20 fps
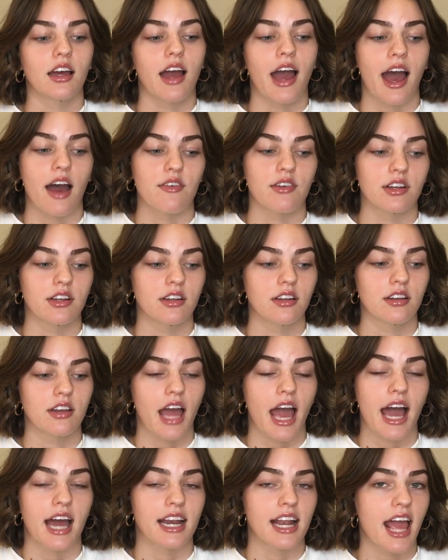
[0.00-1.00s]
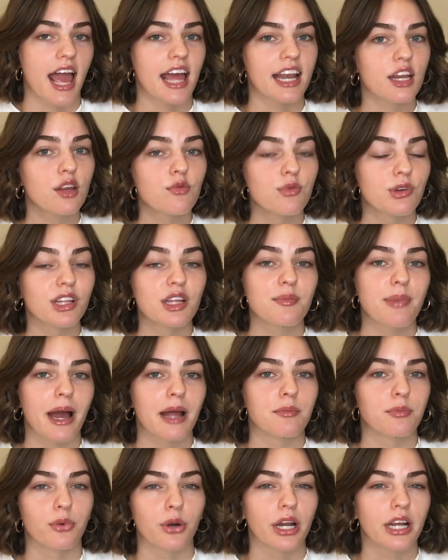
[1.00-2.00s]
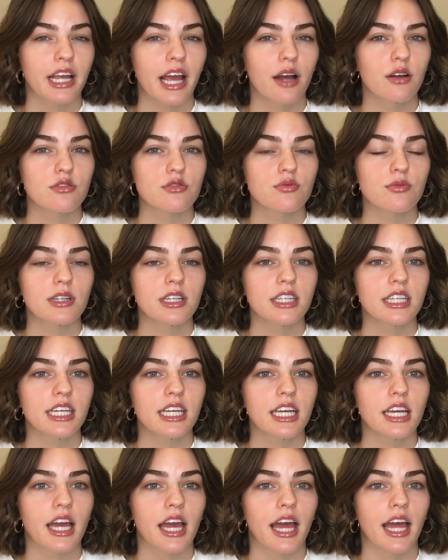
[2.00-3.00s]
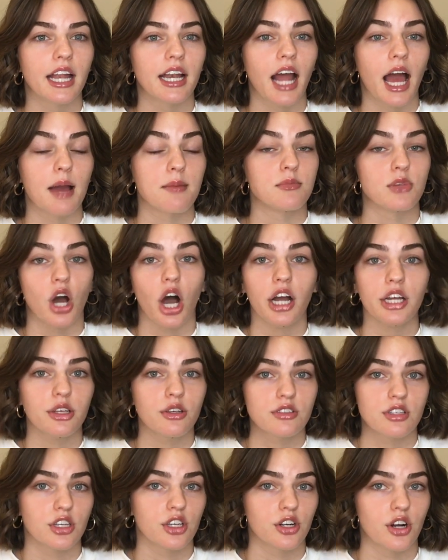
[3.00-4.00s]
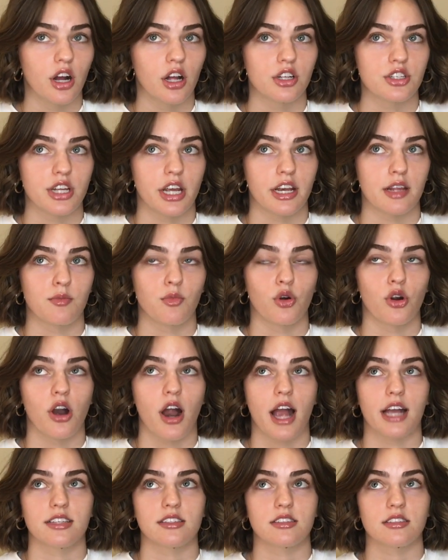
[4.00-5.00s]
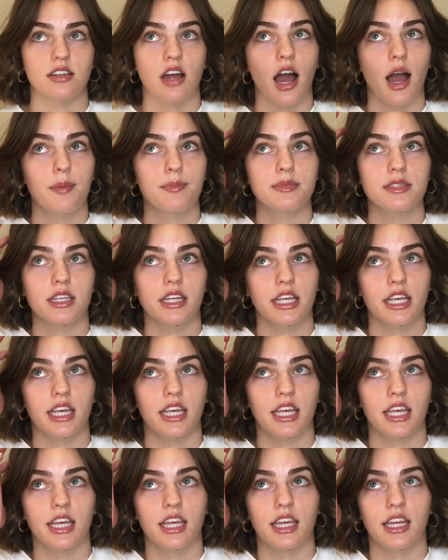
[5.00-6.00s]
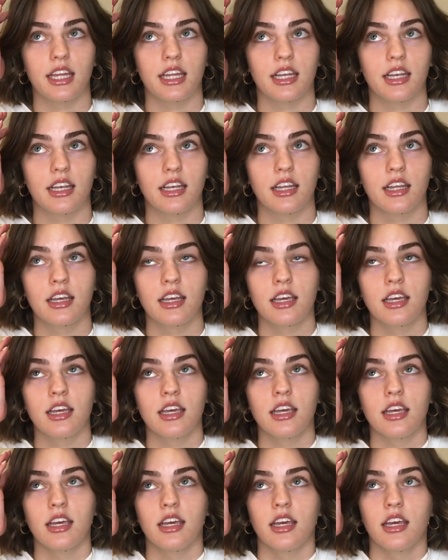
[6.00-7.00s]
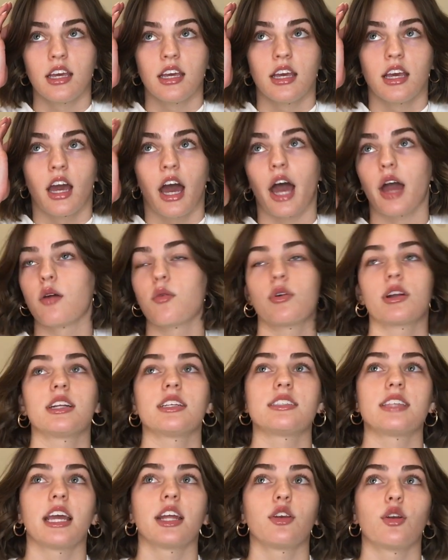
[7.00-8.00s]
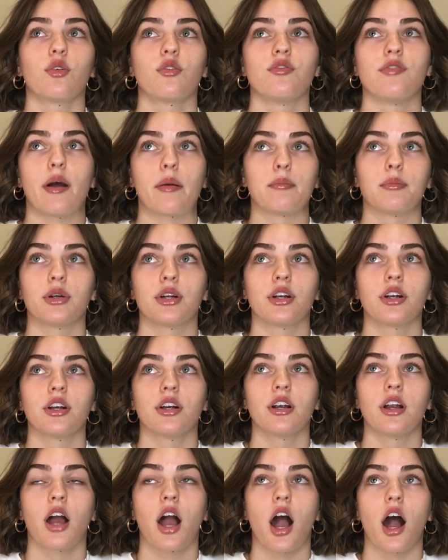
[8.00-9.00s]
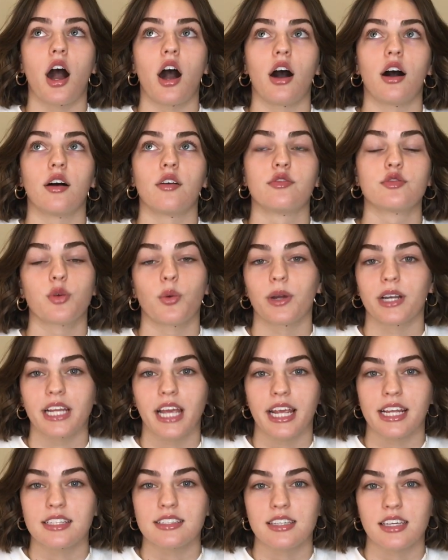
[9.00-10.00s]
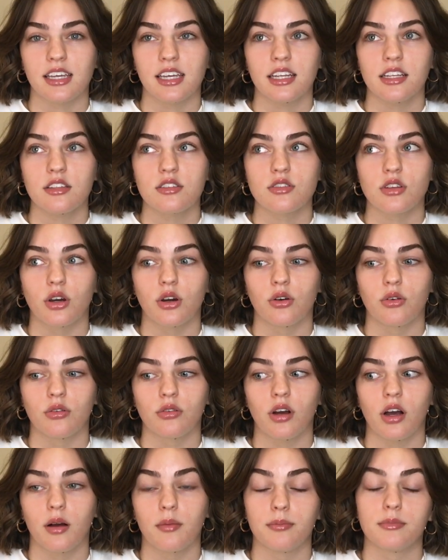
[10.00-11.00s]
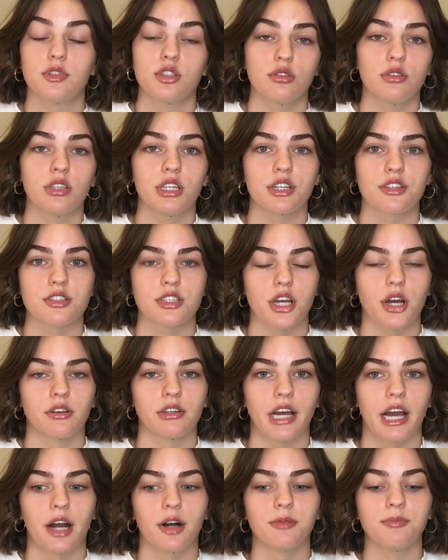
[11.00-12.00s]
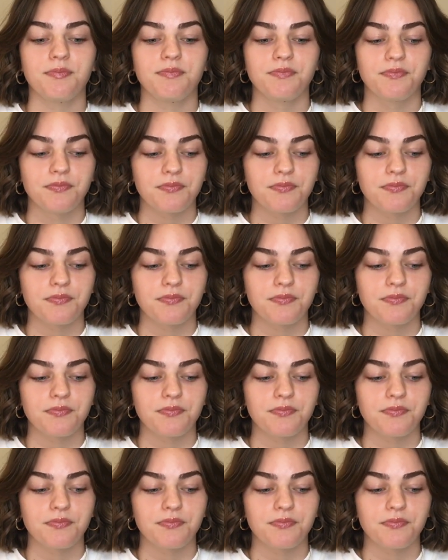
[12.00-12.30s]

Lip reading: haven't had any really bad breakouts really, and I'm not using Curology anymore. I stopped in, I want to say, November of 2018, so 2 years ago now,